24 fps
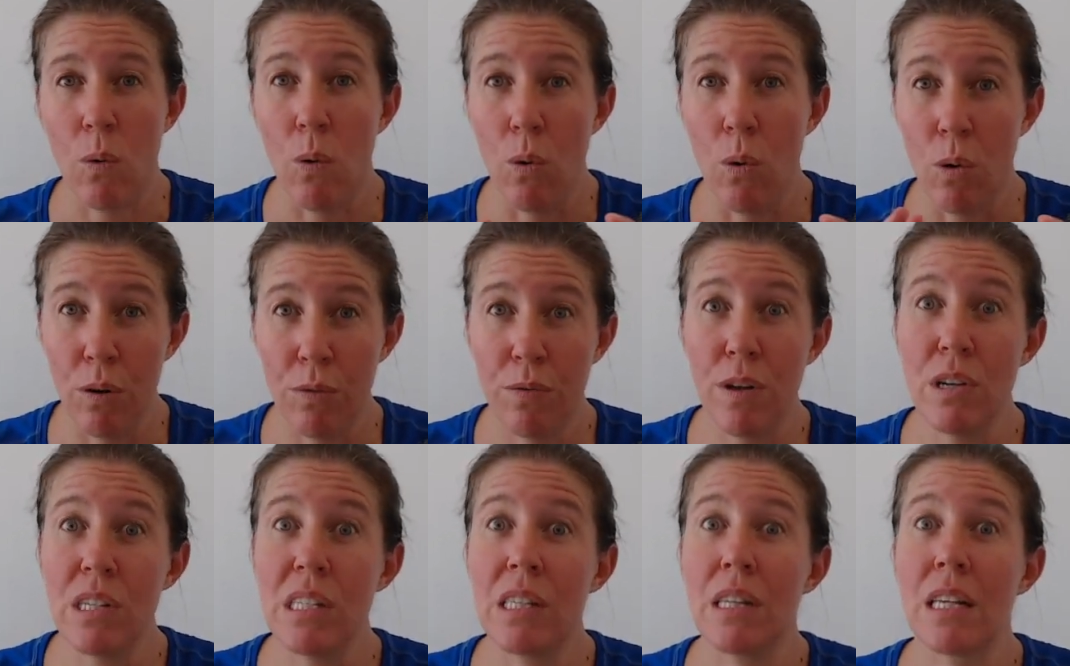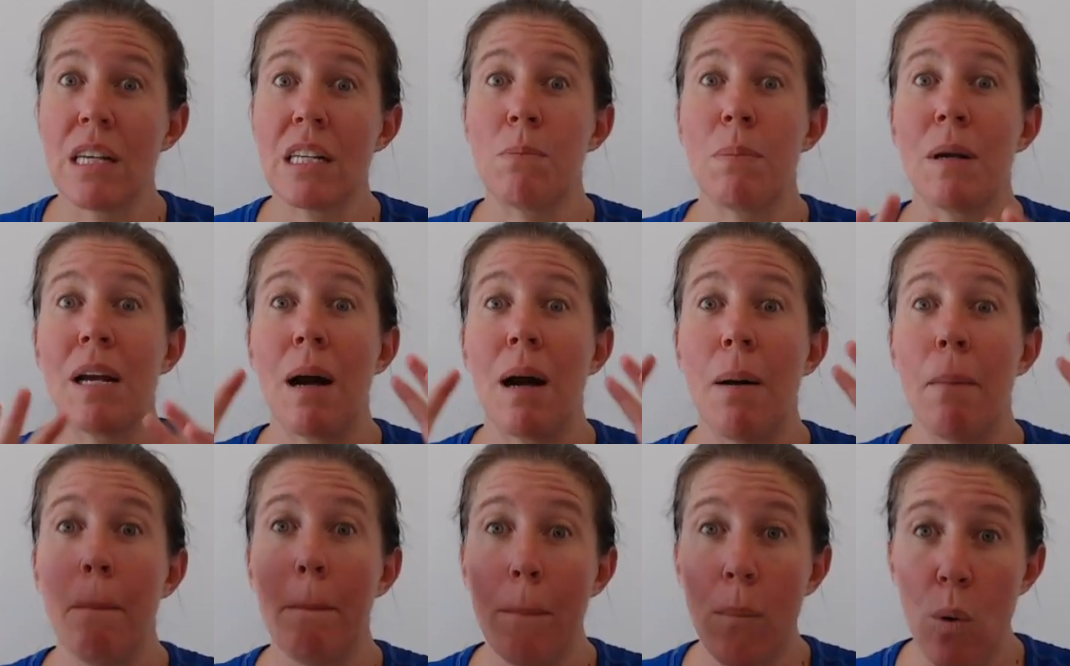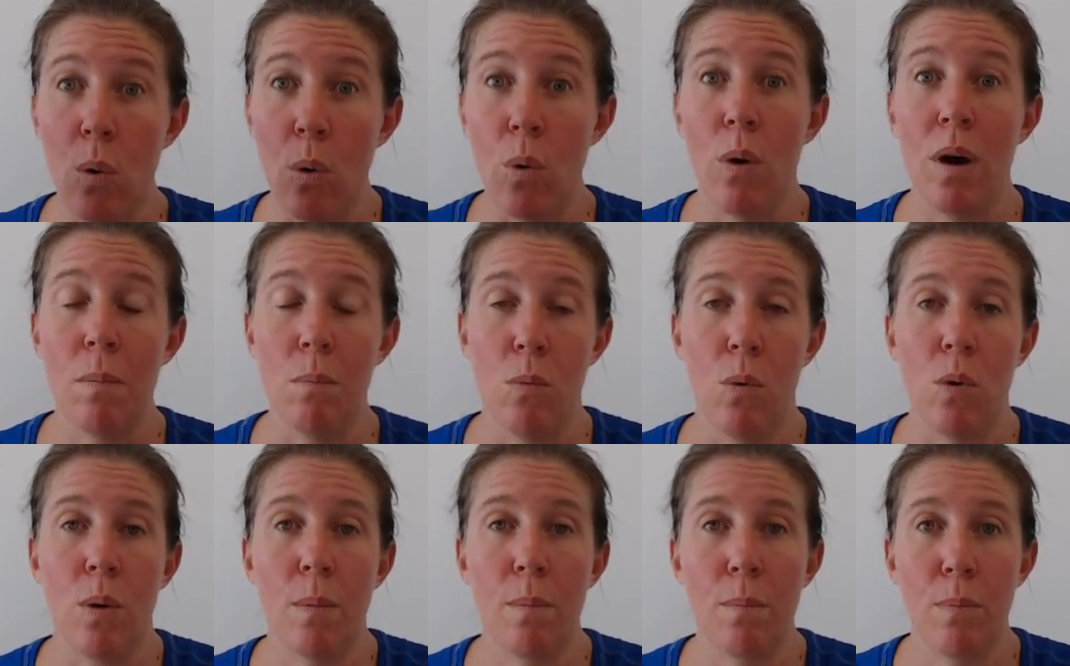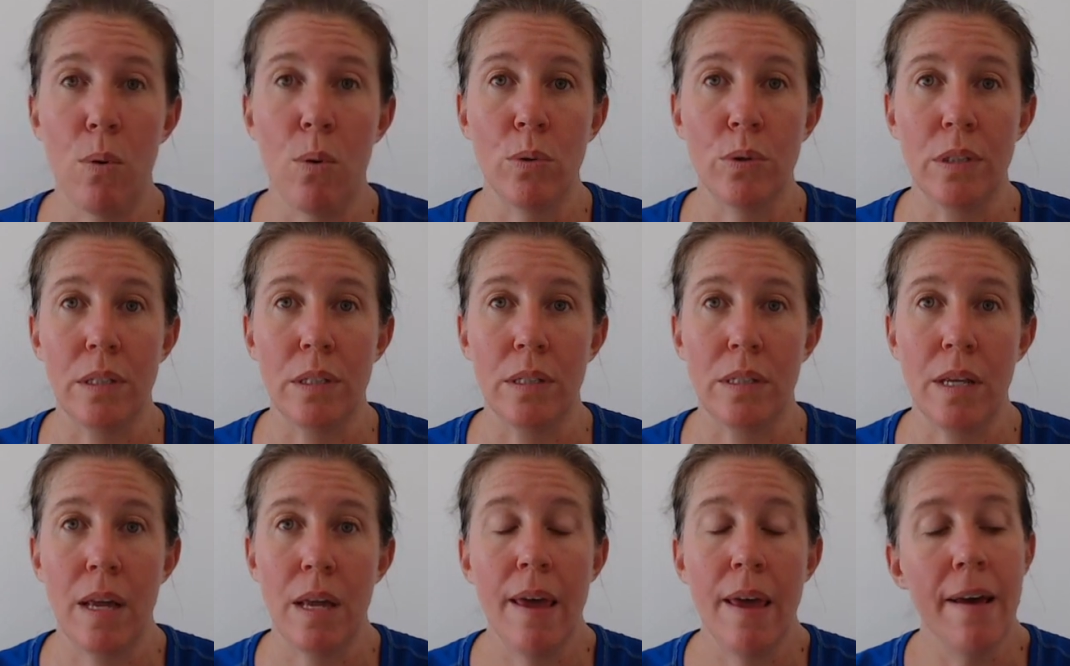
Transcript: All of those things become more and more important.